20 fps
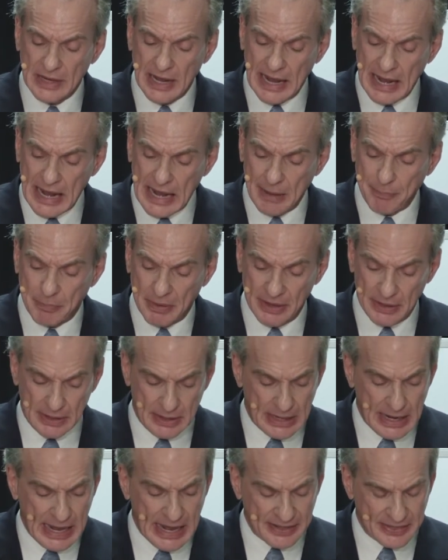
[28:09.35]
to happen
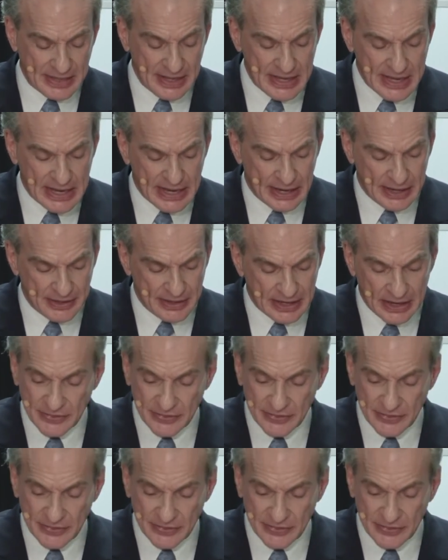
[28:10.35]
at the end?